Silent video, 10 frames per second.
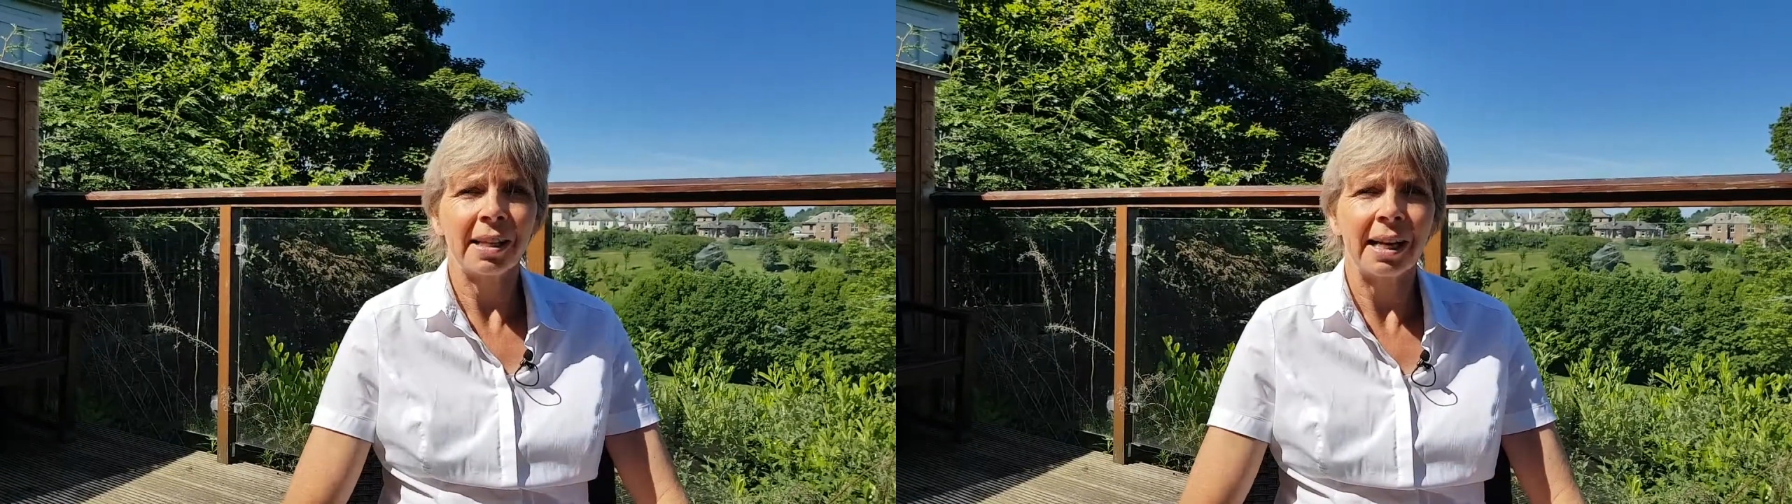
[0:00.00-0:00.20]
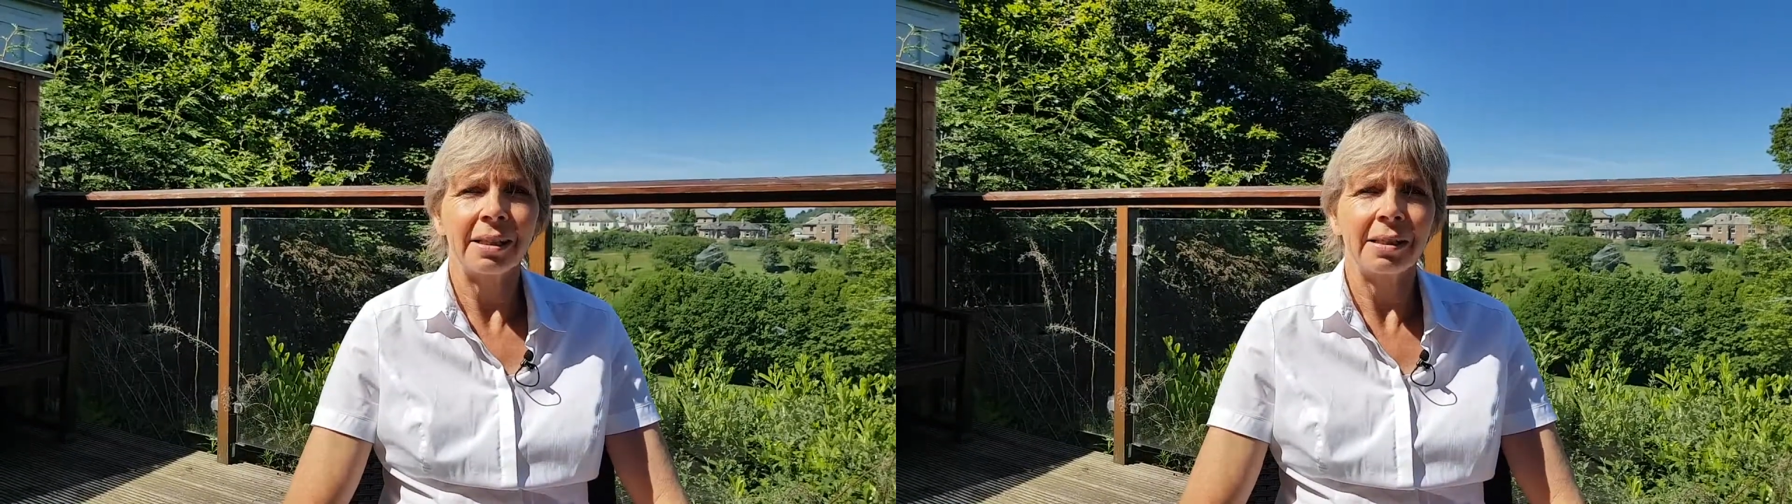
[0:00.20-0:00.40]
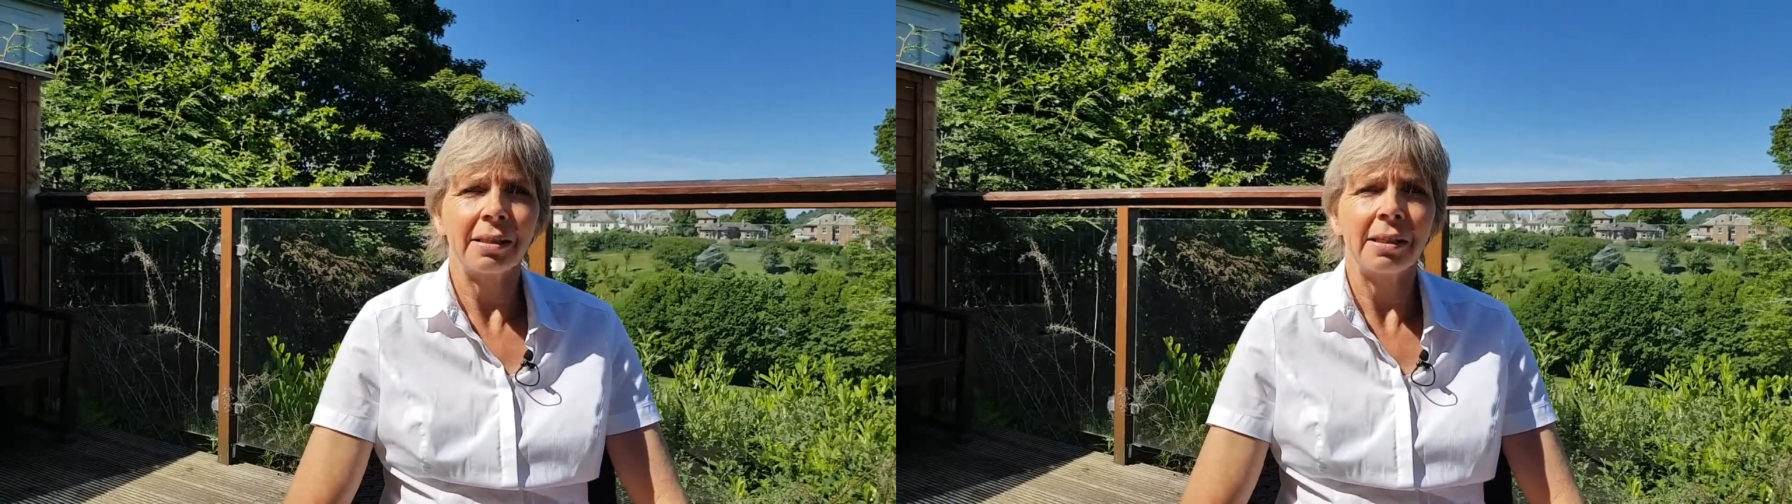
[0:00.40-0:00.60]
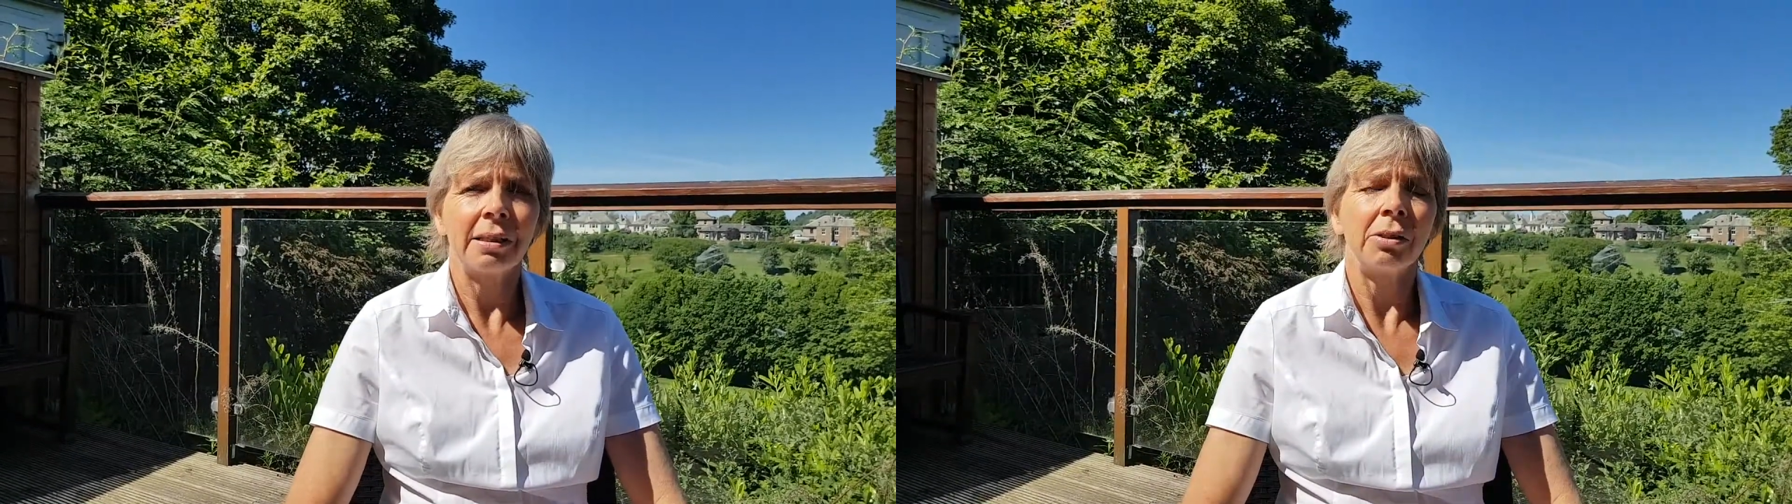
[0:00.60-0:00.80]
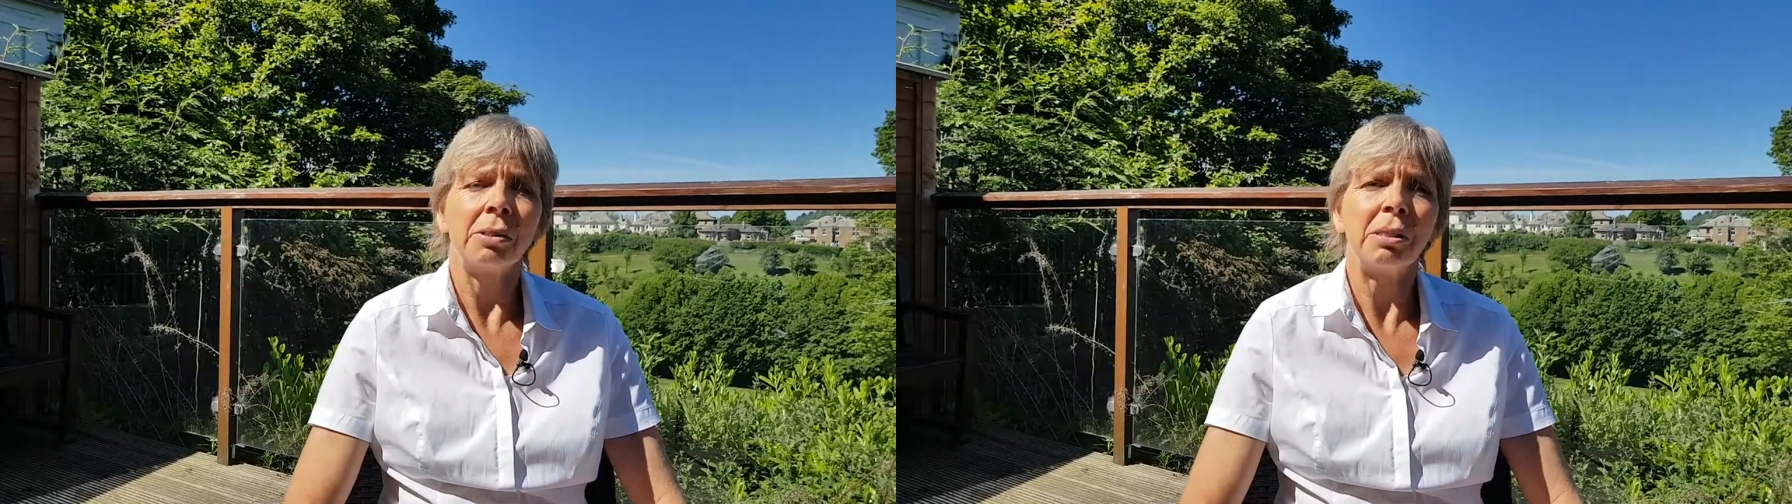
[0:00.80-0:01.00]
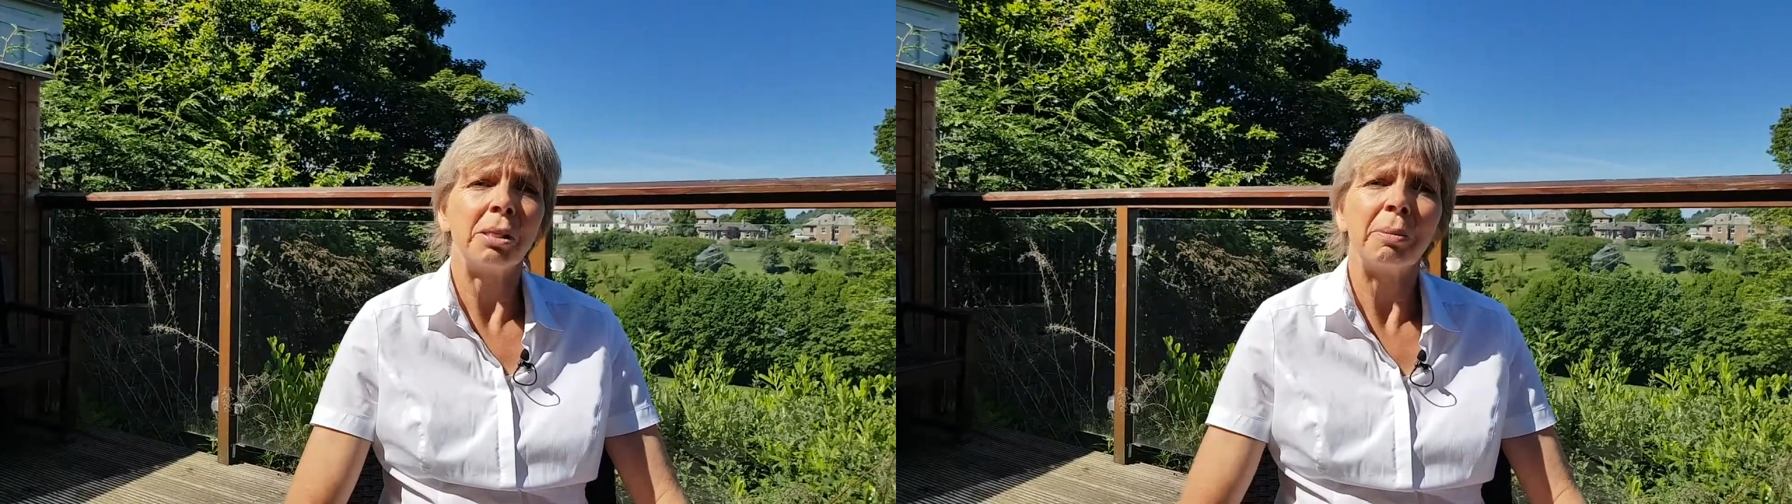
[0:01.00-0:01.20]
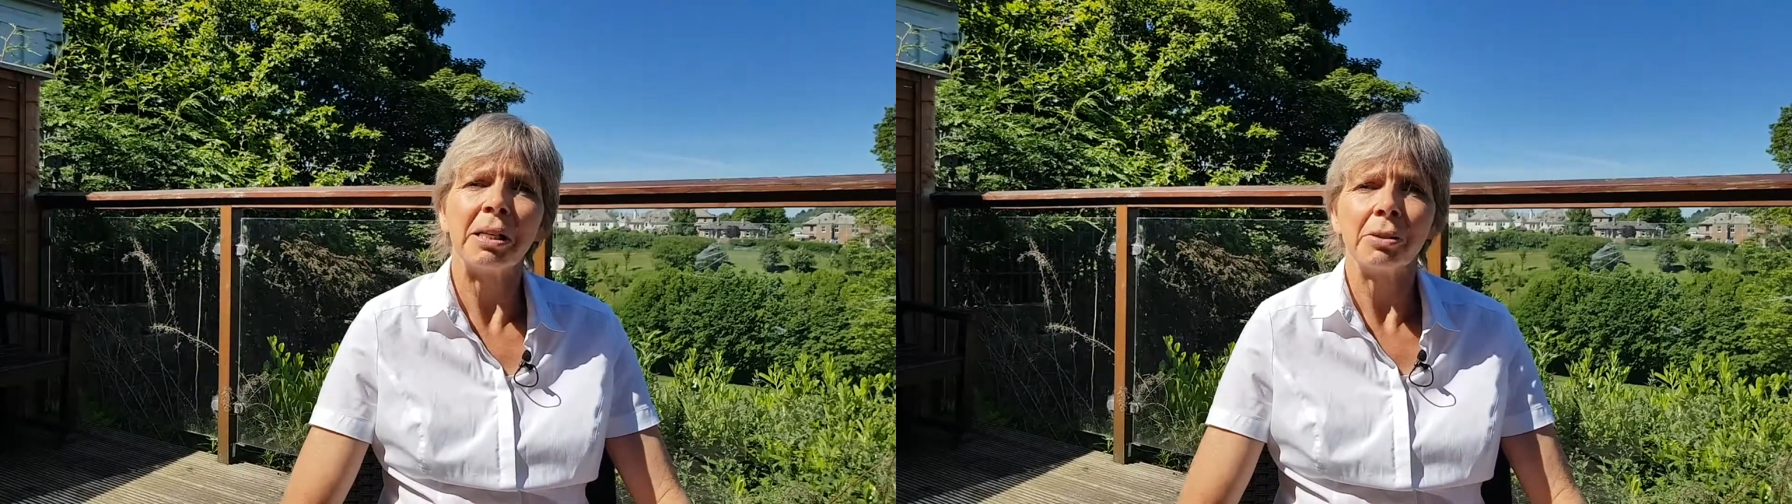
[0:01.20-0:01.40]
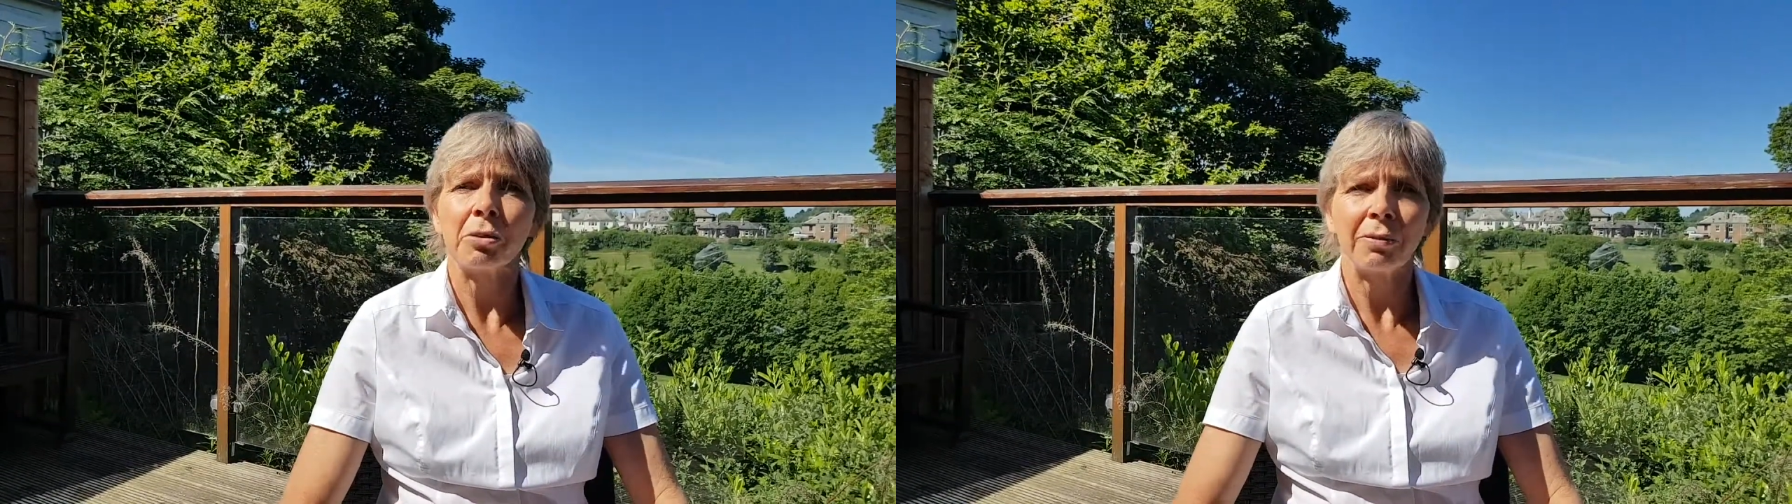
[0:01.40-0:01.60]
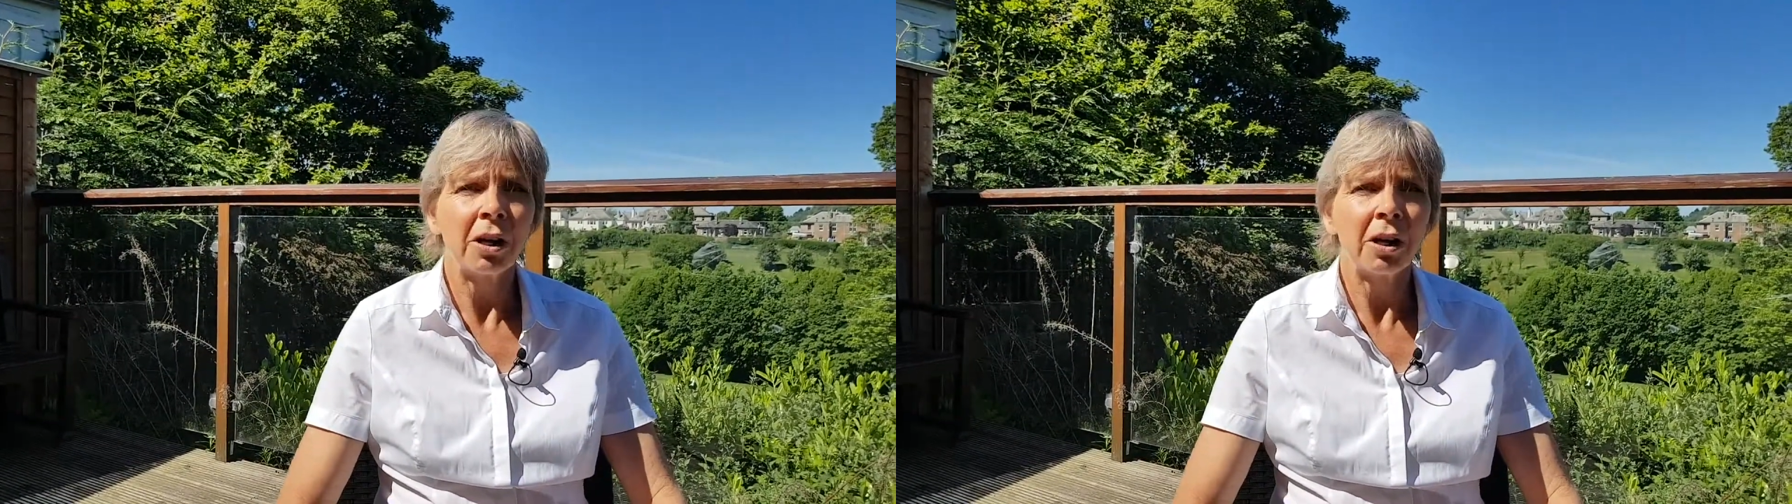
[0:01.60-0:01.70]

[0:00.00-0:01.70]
that to be a sort of